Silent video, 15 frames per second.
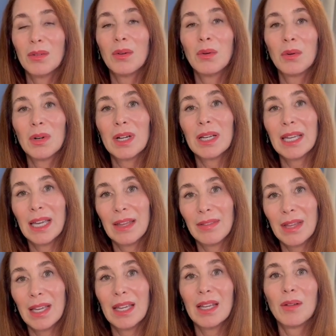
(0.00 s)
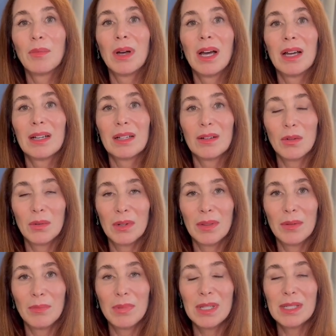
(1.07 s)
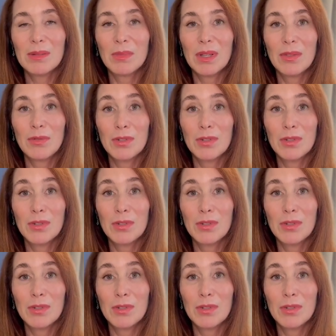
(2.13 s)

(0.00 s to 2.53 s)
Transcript: or again, the antibiotic or the bismuth,